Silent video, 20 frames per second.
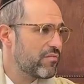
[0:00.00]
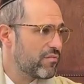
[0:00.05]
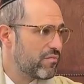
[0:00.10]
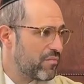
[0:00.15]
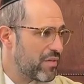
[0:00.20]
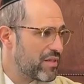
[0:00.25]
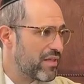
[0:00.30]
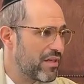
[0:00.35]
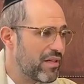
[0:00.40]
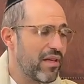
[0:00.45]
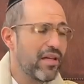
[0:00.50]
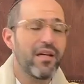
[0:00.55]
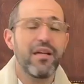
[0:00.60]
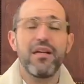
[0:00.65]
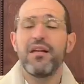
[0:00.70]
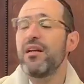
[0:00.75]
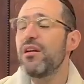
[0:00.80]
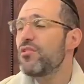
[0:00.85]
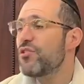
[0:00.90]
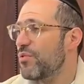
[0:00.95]

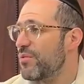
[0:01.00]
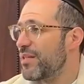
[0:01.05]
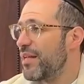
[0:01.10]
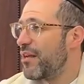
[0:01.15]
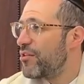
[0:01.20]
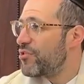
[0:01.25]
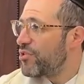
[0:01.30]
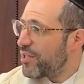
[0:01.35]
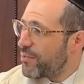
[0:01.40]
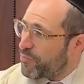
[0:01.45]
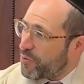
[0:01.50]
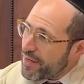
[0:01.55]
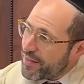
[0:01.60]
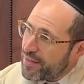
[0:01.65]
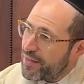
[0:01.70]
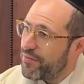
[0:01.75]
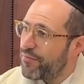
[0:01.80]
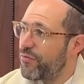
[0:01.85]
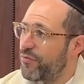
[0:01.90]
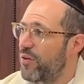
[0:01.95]
mizaneh, she was actually
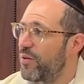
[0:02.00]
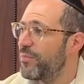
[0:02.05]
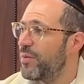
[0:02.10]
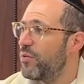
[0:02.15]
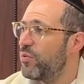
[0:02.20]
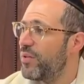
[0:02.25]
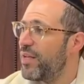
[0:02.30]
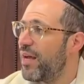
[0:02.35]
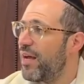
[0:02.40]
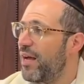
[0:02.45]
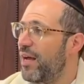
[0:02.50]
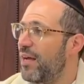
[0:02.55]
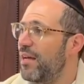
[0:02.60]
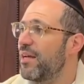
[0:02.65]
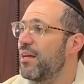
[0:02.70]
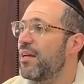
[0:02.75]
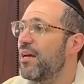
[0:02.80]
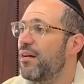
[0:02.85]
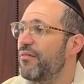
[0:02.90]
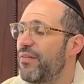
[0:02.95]
pregnant from Yehuda.
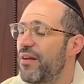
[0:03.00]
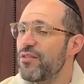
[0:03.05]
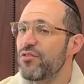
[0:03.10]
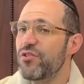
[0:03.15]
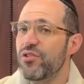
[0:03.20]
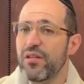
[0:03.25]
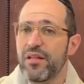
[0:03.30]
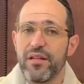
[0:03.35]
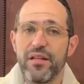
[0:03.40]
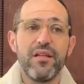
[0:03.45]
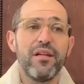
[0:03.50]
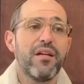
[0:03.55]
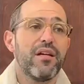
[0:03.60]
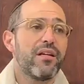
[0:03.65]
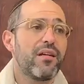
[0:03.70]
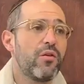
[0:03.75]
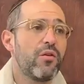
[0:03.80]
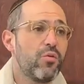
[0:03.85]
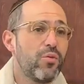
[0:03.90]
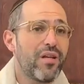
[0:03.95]
Eventually,
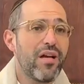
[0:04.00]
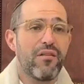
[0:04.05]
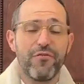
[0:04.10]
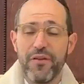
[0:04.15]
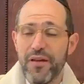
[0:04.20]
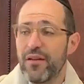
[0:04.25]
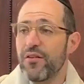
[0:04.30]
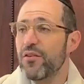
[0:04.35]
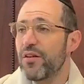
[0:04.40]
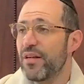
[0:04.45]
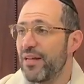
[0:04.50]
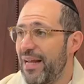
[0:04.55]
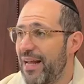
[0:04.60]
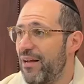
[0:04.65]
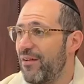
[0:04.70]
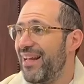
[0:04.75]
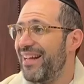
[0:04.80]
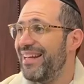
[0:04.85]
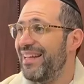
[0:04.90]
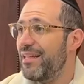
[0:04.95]
Yehuda figured it
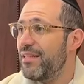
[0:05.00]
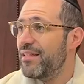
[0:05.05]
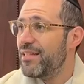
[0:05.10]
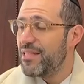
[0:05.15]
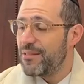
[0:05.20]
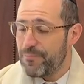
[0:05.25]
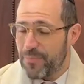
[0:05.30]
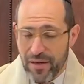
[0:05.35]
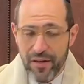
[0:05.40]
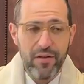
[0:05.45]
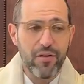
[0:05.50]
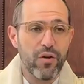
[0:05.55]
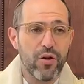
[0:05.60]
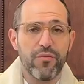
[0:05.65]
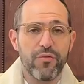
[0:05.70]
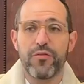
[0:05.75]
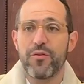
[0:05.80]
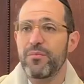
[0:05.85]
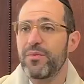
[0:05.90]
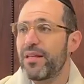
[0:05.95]
out, and he spared
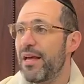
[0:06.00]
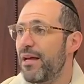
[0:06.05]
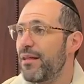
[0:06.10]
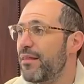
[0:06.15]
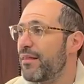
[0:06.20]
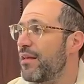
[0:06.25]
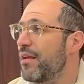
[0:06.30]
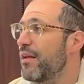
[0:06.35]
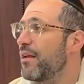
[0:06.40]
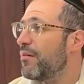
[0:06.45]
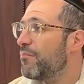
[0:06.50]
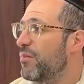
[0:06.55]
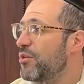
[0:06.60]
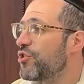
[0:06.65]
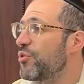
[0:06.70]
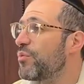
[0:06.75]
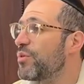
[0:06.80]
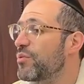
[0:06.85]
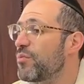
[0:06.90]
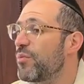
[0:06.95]
her from death, but
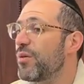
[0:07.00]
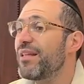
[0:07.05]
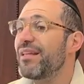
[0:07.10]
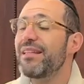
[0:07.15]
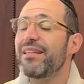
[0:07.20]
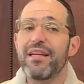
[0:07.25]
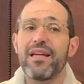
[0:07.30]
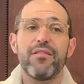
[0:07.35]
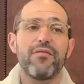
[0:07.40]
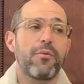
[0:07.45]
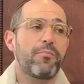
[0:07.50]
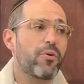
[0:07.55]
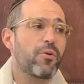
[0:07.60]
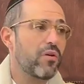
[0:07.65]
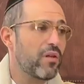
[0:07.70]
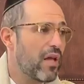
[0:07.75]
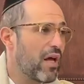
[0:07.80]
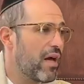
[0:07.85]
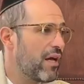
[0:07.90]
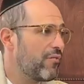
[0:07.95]
she was willing to give up
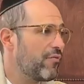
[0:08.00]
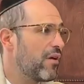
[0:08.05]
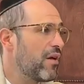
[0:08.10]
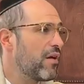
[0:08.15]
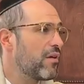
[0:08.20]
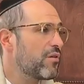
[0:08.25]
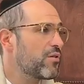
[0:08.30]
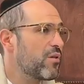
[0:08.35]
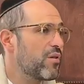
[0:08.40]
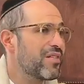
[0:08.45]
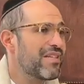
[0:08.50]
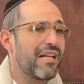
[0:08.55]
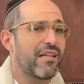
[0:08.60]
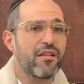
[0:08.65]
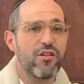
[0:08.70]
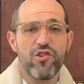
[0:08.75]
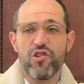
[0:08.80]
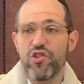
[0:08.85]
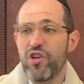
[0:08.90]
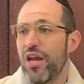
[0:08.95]
her life so as not
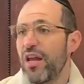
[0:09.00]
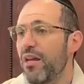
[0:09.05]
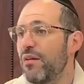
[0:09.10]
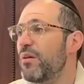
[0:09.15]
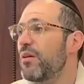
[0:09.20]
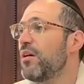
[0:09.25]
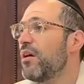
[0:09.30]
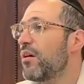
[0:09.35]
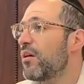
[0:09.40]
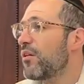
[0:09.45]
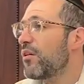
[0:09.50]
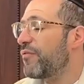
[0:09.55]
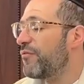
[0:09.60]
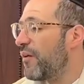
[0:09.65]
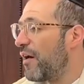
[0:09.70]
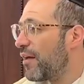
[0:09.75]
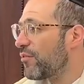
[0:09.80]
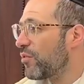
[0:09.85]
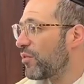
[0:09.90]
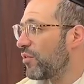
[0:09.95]
to shame her
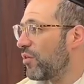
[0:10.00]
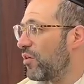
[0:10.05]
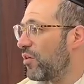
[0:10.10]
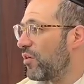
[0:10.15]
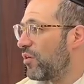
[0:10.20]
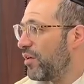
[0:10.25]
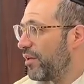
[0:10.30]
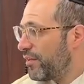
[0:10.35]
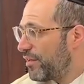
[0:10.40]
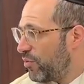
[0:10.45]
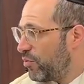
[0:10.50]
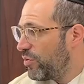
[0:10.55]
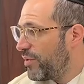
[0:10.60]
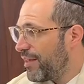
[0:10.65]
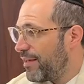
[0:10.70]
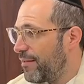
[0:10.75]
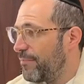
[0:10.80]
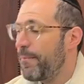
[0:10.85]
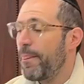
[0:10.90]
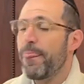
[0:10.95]
father-in-law,
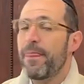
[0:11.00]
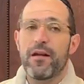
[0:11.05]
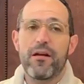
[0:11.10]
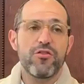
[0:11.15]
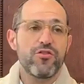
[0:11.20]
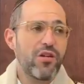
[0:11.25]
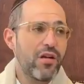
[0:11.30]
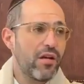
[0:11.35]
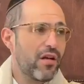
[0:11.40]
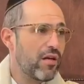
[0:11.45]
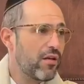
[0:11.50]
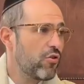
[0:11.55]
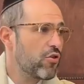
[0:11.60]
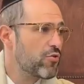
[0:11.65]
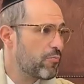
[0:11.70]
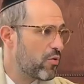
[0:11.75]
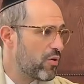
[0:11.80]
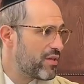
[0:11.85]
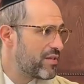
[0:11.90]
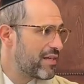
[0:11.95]
Yehuda. Rashi
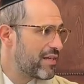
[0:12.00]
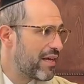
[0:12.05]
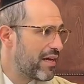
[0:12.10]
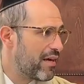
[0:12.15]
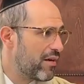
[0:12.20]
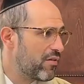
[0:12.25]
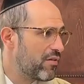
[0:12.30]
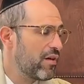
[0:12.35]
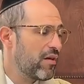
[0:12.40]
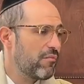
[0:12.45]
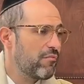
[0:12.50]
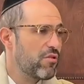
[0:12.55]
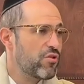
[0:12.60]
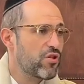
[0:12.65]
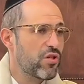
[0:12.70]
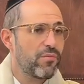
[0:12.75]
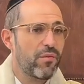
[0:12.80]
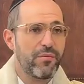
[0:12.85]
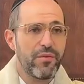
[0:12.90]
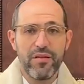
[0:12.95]
HaKadosh points out,
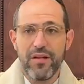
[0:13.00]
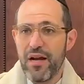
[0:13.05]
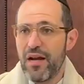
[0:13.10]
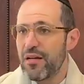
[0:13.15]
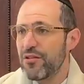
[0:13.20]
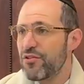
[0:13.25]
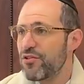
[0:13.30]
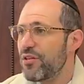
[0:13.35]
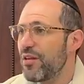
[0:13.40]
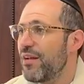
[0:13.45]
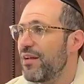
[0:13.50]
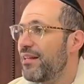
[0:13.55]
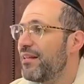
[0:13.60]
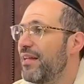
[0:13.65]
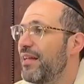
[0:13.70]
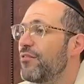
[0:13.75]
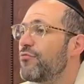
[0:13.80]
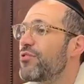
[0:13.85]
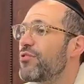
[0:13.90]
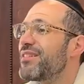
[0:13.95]
B'Shem HaMidrash,
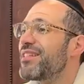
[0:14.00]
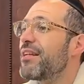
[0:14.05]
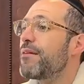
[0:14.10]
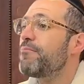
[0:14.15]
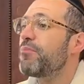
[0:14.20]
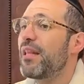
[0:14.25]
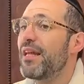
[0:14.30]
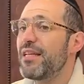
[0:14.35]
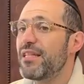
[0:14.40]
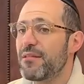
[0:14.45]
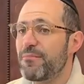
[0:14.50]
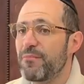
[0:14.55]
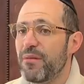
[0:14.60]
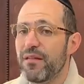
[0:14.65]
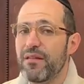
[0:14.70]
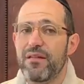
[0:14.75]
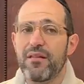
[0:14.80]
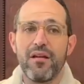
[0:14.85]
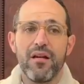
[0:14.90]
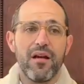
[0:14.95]
the interesting
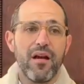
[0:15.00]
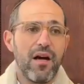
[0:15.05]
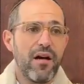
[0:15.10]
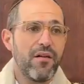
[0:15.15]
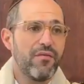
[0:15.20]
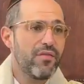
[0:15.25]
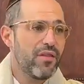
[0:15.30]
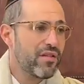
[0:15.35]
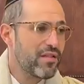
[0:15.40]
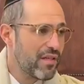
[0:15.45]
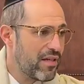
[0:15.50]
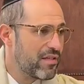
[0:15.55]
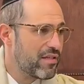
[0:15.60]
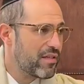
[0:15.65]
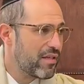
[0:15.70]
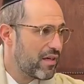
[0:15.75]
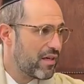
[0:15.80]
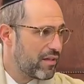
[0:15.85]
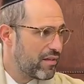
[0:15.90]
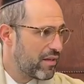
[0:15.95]
placement of this
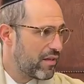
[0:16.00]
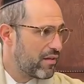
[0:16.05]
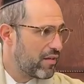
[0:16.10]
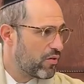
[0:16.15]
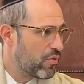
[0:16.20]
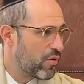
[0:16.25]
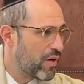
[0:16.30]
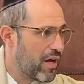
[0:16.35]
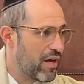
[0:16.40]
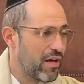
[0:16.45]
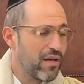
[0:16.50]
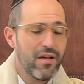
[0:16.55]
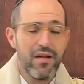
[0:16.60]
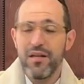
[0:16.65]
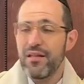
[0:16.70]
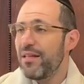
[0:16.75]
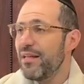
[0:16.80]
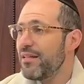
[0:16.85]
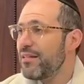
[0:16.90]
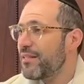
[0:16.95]
incident in the Torah.
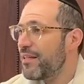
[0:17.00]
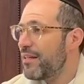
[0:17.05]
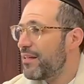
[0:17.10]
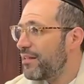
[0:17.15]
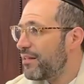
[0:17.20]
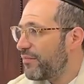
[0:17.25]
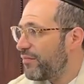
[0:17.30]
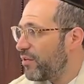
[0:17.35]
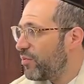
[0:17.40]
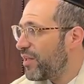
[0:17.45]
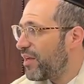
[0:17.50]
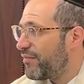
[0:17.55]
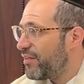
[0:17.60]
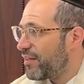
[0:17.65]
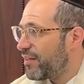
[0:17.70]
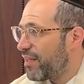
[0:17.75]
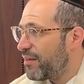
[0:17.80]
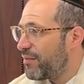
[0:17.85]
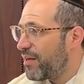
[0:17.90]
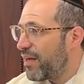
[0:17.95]
The incident of Yehuda
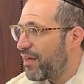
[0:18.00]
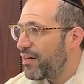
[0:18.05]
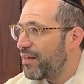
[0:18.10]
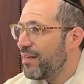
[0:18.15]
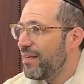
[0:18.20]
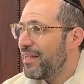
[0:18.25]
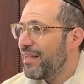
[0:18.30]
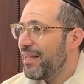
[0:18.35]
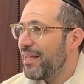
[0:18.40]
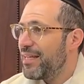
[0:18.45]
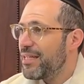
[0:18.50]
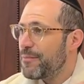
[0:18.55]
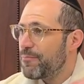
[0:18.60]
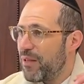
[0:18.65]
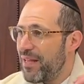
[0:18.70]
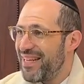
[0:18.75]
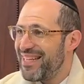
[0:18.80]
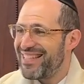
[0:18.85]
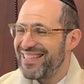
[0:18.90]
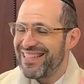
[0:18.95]
and Tamar is
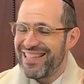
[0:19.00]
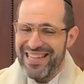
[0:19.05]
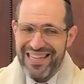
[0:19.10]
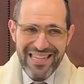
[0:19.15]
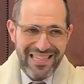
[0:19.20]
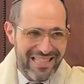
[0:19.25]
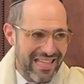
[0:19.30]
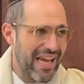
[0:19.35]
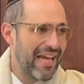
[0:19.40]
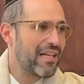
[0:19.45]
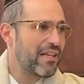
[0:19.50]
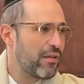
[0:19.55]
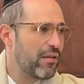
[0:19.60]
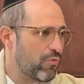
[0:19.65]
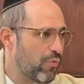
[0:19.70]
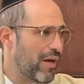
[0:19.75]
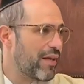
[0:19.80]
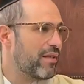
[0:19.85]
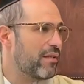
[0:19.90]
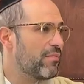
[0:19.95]
placed exactly
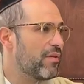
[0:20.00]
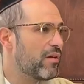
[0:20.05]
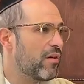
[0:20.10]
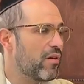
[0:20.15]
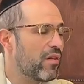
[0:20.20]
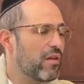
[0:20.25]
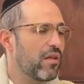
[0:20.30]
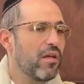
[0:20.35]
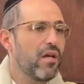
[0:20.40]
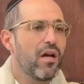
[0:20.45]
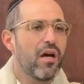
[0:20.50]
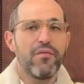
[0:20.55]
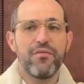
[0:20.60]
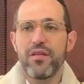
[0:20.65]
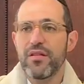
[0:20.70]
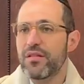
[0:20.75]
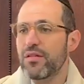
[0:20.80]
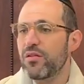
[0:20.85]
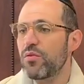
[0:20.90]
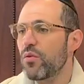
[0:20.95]
right in the middle of
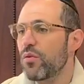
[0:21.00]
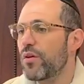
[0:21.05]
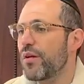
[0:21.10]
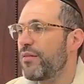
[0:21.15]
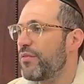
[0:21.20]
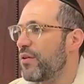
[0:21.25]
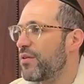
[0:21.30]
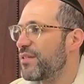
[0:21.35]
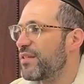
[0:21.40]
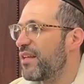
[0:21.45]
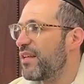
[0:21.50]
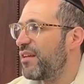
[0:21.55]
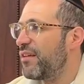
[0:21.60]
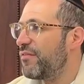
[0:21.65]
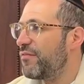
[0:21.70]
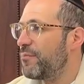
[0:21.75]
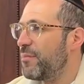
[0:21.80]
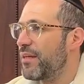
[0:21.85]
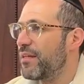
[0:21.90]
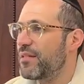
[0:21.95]
the story of
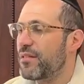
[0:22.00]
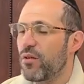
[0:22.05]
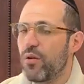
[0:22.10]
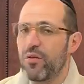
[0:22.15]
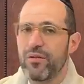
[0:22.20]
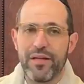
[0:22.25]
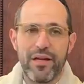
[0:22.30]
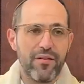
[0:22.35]
Yosef being sold